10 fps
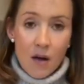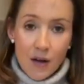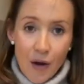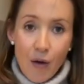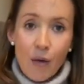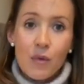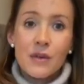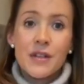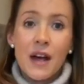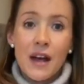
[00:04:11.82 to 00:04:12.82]
you know, hot
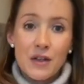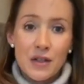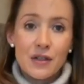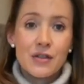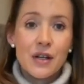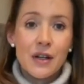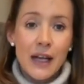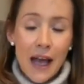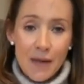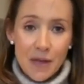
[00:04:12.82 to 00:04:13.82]
water and children
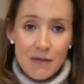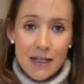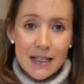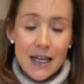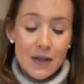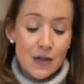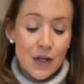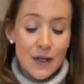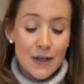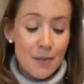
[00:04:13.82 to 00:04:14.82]
can be really
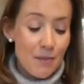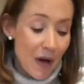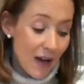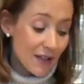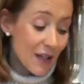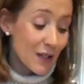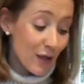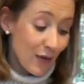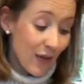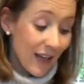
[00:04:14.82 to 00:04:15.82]
dangerous, but I
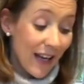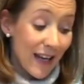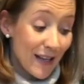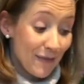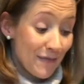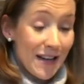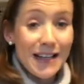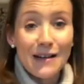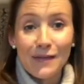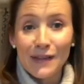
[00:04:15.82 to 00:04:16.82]
do think it is really
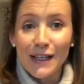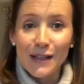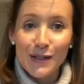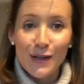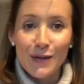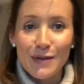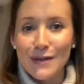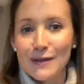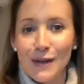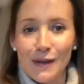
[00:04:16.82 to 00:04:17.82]
lovely to
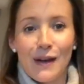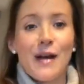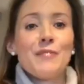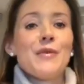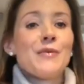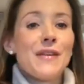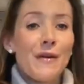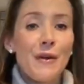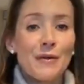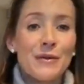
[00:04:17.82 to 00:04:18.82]
snuggle up with a
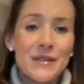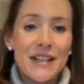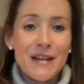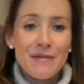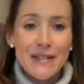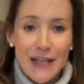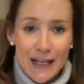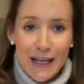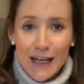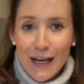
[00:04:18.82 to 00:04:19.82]
hot water,
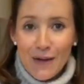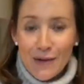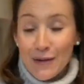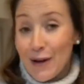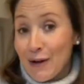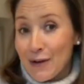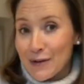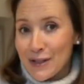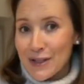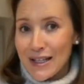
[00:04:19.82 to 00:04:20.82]
particularly on a
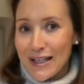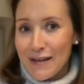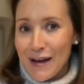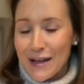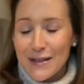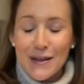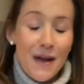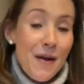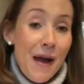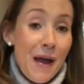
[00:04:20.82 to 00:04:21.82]
cold, chilly night. So
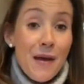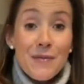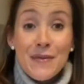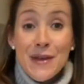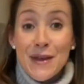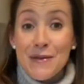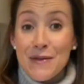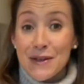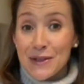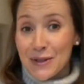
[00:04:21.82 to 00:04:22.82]
I hope that you
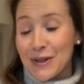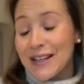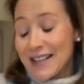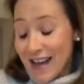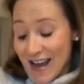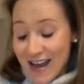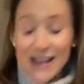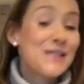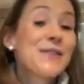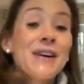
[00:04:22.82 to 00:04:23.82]
have enjoyed,
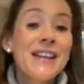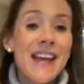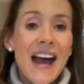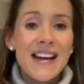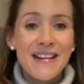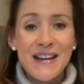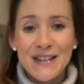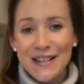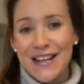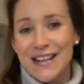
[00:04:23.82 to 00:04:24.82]
enjoyed that, and I
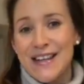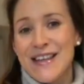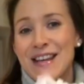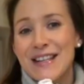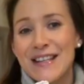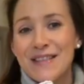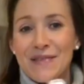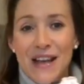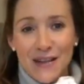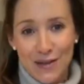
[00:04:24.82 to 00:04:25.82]
just think that this
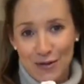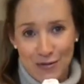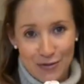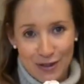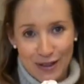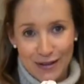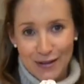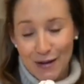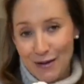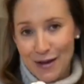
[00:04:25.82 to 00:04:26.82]
is
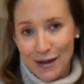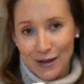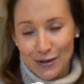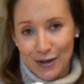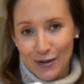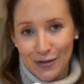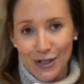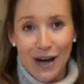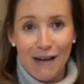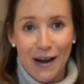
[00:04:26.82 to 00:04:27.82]
gorgeous. So thank you, Shah, for
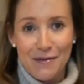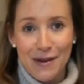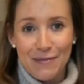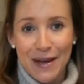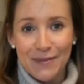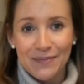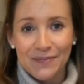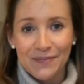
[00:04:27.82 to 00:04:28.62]
sharing it with me.